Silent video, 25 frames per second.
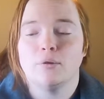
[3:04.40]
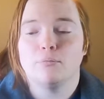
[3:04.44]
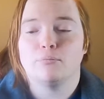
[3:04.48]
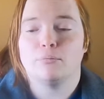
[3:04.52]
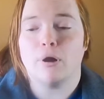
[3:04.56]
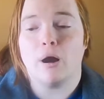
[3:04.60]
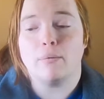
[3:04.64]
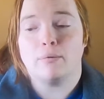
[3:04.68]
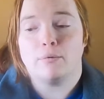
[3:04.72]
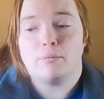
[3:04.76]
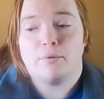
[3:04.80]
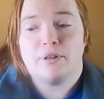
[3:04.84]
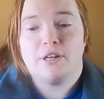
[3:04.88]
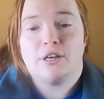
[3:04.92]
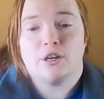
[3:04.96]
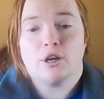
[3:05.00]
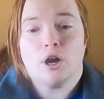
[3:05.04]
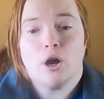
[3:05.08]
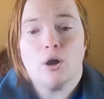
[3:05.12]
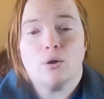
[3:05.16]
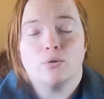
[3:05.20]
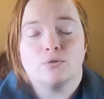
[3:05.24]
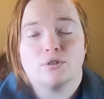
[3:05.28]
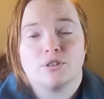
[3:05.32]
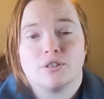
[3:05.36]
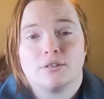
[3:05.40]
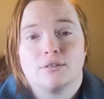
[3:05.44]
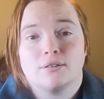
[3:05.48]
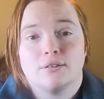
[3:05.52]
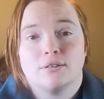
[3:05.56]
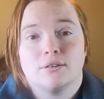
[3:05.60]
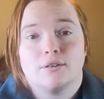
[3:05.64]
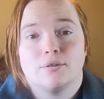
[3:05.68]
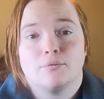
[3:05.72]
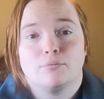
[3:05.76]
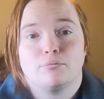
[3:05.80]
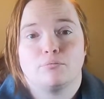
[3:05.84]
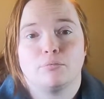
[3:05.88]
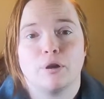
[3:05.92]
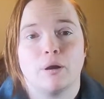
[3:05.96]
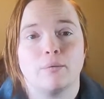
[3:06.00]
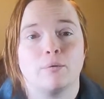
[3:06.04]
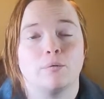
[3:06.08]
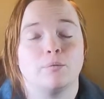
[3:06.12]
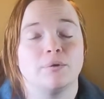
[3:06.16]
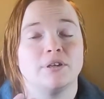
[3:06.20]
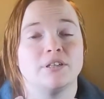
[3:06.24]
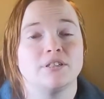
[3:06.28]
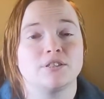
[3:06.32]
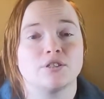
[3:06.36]
Probably a coat,
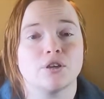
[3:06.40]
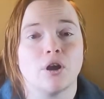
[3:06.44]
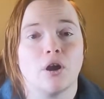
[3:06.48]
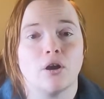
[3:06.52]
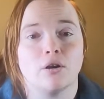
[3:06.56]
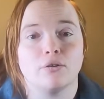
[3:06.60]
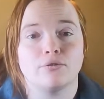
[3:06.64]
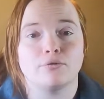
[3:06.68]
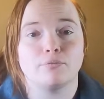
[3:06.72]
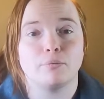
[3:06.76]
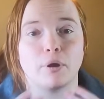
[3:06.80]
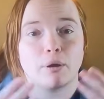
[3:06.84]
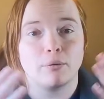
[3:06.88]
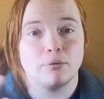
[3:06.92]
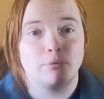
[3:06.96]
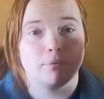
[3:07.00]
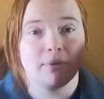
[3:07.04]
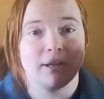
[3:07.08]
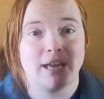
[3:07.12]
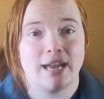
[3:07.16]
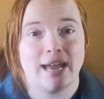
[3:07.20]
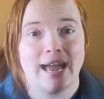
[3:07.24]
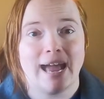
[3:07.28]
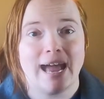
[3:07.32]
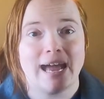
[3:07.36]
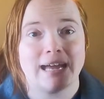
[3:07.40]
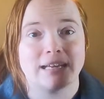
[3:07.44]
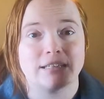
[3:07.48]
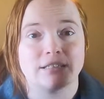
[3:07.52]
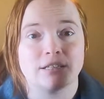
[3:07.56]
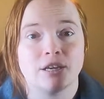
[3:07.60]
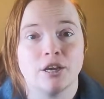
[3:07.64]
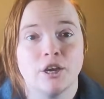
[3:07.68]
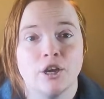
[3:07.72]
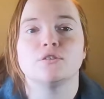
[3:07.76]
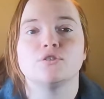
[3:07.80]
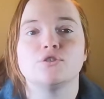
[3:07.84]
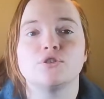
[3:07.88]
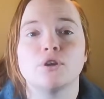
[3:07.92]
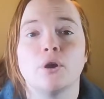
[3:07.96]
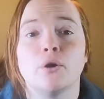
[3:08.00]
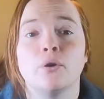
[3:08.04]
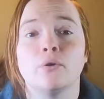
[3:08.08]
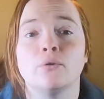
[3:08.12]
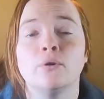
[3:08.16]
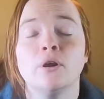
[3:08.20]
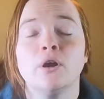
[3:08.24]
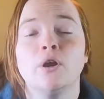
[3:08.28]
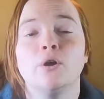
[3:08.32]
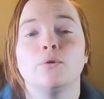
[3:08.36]
probably a scarf, probably a hat.
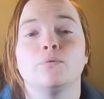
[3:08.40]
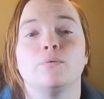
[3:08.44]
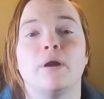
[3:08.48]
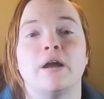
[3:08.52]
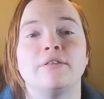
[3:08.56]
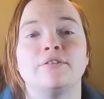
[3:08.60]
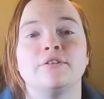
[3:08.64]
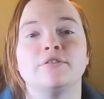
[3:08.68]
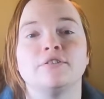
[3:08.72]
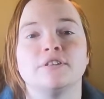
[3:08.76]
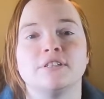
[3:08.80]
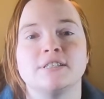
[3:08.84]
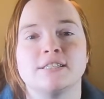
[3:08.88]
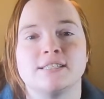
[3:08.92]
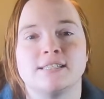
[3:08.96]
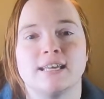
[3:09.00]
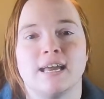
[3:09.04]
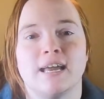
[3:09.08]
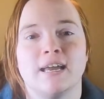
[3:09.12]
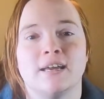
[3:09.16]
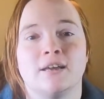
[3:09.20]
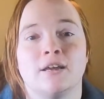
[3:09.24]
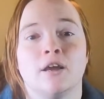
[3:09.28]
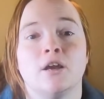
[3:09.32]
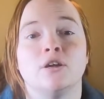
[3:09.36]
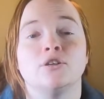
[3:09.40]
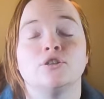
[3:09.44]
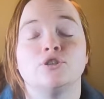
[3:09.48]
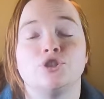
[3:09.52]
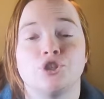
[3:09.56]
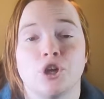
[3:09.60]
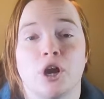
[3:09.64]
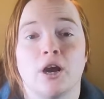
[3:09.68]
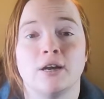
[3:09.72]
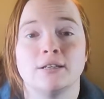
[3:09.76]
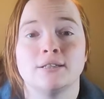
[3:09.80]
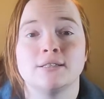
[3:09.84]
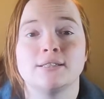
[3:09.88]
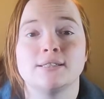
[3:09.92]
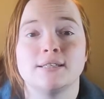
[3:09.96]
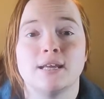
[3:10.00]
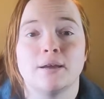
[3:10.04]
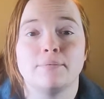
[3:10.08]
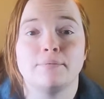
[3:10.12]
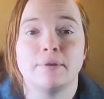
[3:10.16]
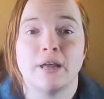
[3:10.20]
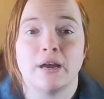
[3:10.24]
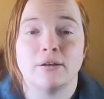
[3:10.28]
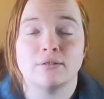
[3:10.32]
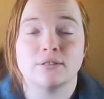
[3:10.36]
So rather than saying, John
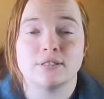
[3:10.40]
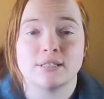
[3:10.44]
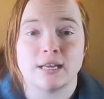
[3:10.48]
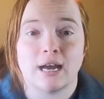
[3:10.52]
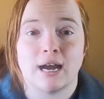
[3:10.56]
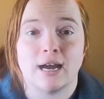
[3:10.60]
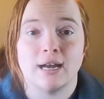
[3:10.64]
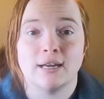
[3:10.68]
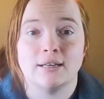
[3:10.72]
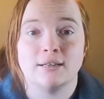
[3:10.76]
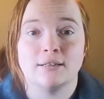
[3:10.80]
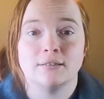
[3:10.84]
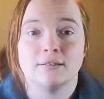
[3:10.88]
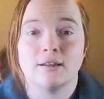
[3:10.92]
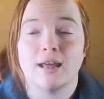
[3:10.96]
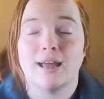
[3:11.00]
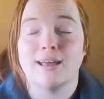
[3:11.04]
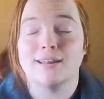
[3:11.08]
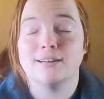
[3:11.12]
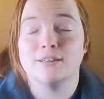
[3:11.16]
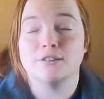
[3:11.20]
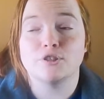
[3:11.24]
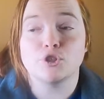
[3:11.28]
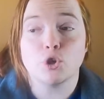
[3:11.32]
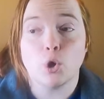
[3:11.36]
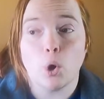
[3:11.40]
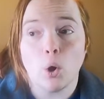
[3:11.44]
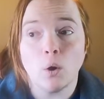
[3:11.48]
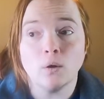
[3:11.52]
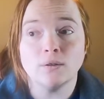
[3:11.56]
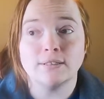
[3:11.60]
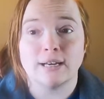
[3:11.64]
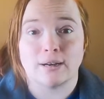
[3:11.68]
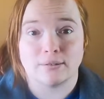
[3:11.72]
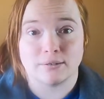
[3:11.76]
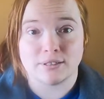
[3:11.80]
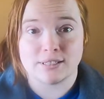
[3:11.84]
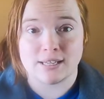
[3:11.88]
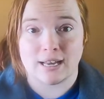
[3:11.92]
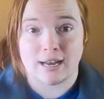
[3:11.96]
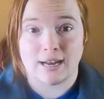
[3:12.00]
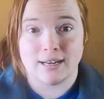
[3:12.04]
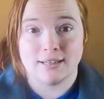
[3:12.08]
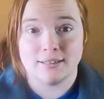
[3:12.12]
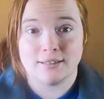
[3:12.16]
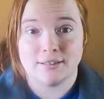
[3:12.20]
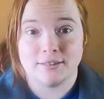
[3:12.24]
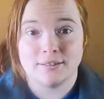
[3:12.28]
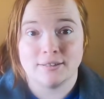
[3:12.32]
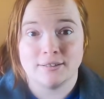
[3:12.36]
stepped outside and it's cold
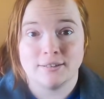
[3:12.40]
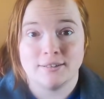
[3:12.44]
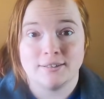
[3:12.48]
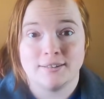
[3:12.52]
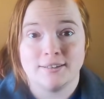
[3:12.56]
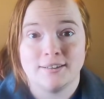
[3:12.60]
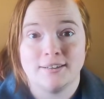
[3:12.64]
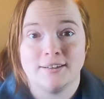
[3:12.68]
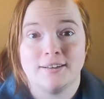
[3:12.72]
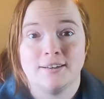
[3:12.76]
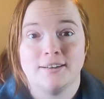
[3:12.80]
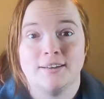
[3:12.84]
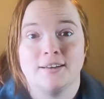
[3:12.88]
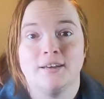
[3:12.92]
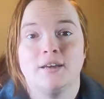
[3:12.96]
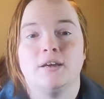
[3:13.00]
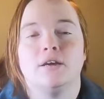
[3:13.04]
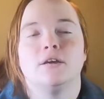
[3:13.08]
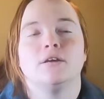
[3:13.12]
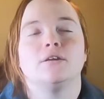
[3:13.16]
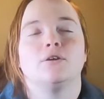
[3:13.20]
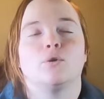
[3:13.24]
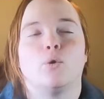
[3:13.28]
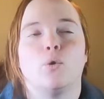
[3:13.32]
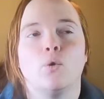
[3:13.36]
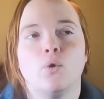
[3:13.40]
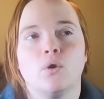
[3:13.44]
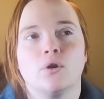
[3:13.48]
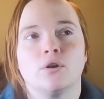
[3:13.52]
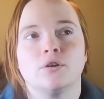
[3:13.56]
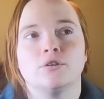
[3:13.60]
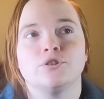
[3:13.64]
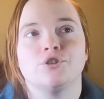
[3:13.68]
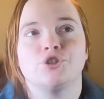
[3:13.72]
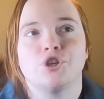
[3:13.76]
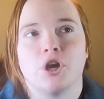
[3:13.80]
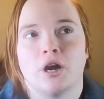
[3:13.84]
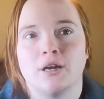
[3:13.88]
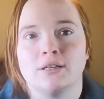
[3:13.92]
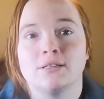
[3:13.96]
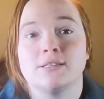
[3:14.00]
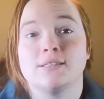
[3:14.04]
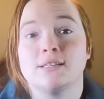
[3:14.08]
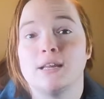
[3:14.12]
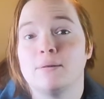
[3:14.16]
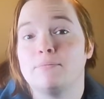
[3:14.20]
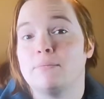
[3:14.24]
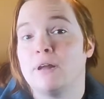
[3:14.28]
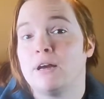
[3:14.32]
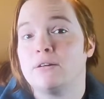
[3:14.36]
outside, or John
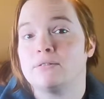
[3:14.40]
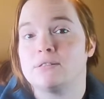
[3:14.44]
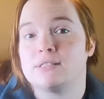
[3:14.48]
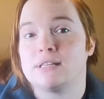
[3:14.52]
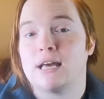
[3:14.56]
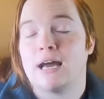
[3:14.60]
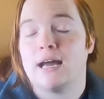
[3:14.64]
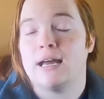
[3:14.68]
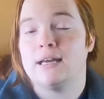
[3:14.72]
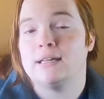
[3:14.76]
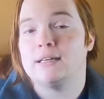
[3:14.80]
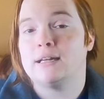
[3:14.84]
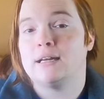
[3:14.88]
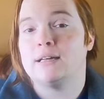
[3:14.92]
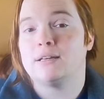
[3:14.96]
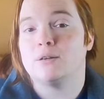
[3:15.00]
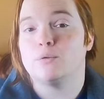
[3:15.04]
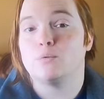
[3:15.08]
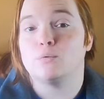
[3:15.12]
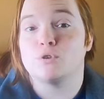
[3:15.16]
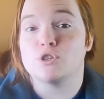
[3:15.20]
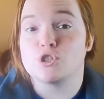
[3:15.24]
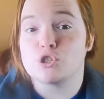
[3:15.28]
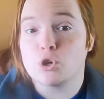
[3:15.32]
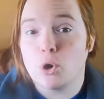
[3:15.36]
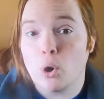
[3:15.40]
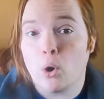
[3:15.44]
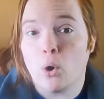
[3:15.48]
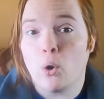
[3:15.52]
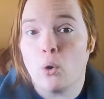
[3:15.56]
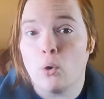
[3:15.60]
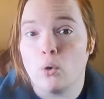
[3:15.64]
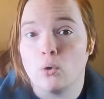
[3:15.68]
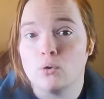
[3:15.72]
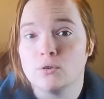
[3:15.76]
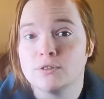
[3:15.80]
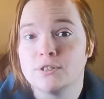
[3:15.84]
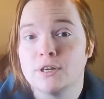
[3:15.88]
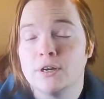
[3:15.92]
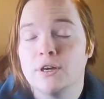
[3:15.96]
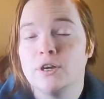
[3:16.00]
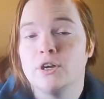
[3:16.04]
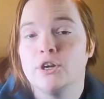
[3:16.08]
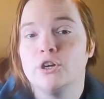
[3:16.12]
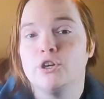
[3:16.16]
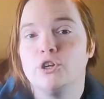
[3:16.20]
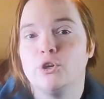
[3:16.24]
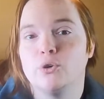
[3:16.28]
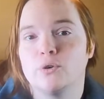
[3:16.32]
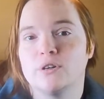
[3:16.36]
stepped outside and it was cold,
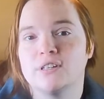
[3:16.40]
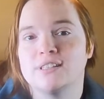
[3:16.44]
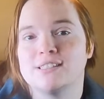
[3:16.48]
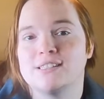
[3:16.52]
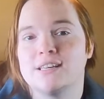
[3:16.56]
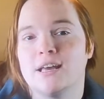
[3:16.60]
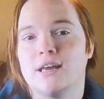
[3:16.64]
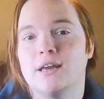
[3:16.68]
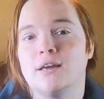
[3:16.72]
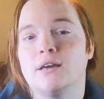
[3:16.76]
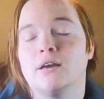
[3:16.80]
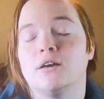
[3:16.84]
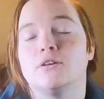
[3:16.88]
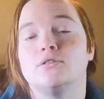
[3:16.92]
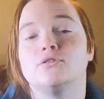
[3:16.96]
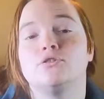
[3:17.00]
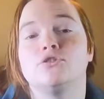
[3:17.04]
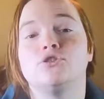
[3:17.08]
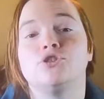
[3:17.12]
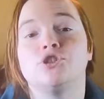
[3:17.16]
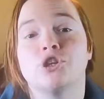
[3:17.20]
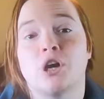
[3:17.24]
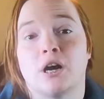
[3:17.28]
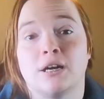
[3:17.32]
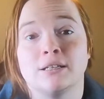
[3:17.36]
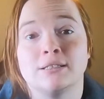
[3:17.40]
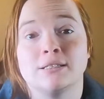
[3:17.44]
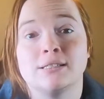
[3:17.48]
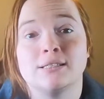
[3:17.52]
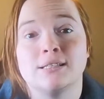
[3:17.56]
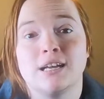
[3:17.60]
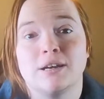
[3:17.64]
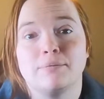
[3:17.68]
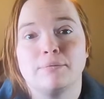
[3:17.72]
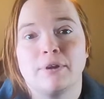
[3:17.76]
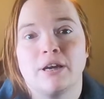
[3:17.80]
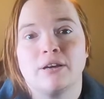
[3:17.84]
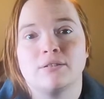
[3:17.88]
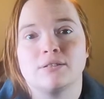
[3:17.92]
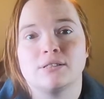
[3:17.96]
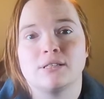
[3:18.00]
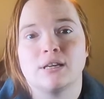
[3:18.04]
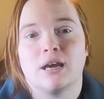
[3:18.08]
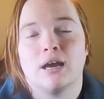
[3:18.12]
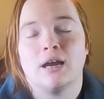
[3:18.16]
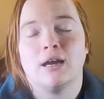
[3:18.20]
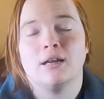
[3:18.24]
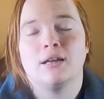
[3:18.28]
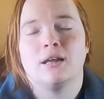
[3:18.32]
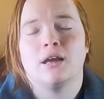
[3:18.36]
you could say, John stepped
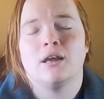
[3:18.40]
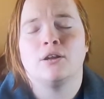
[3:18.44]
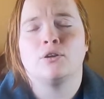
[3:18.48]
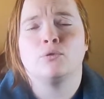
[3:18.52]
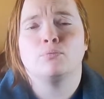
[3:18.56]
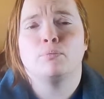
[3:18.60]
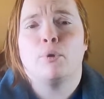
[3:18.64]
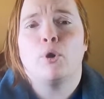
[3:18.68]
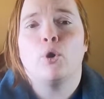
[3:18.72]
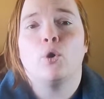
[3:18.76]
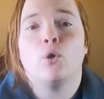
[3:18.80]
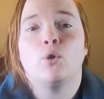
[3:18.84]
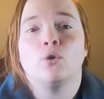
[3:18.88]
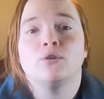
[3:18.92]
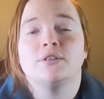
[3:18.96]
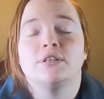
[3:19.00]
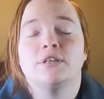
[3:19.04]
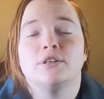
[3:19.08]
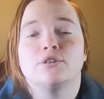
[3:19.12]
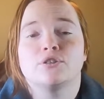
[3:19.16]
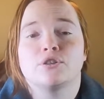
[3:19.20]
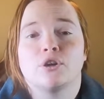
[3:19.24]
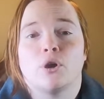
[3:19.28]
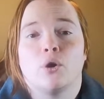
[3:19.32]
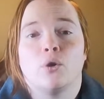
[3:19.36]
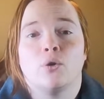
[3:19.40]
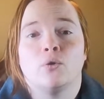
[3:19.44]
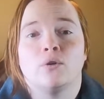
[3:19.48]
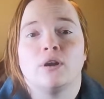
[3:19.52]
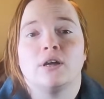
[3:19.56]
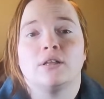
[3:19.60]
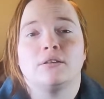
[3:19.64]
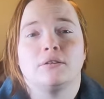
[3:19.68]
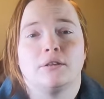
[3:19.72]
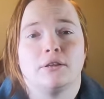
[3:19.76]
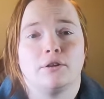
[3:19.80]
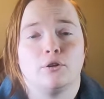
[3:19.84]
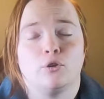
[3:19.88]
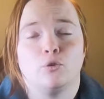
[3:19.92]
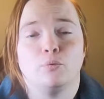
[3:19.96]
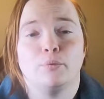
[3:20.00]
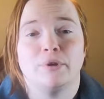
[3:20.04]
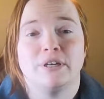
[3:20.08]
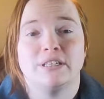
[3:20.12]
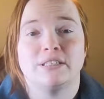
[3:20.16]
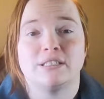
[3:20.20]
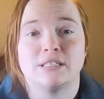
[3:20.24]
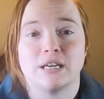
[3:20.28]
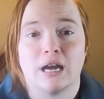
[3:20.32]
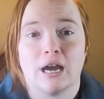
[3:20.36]
outside and pulled his coat a little
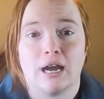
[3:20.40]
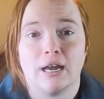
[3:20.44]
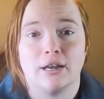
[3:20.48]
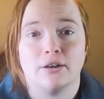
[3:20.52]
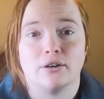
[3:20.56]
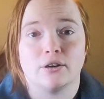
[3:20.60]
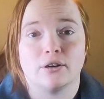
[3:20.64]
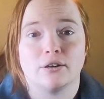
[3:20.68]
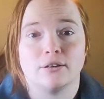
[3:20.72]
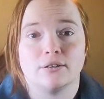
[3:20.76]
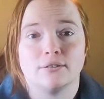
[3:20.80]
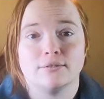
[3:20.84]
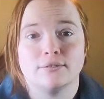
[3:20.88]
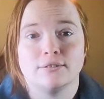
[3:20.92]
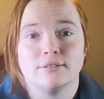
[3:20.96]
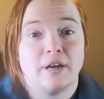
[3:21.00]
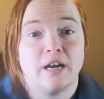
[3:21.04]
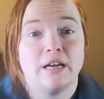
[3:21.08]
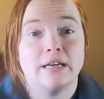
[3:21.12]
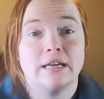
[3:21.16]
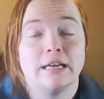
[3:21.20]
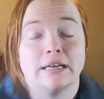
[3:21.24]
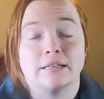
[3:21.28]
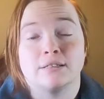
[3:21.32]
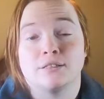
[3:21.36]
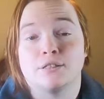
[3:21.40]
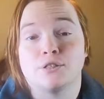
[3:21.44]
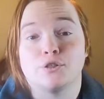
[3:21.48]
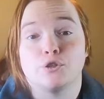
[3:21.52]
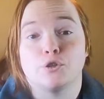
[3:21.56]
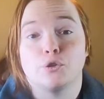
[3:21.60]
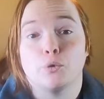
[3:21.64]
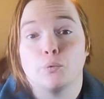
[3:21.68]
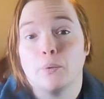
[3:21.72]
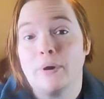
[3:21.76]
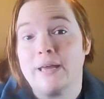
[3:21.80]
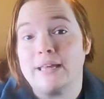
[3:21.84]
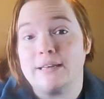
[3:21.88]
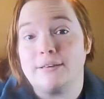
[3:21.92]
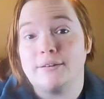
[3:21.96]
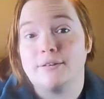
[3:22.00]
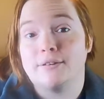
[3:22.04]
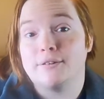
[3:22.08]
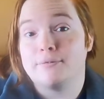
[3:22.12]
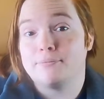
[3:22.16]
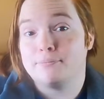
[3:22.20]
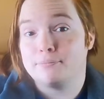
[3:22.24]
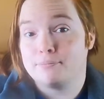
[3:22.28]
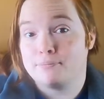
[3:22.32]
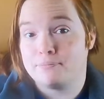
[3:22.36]
bit tighter against the wind.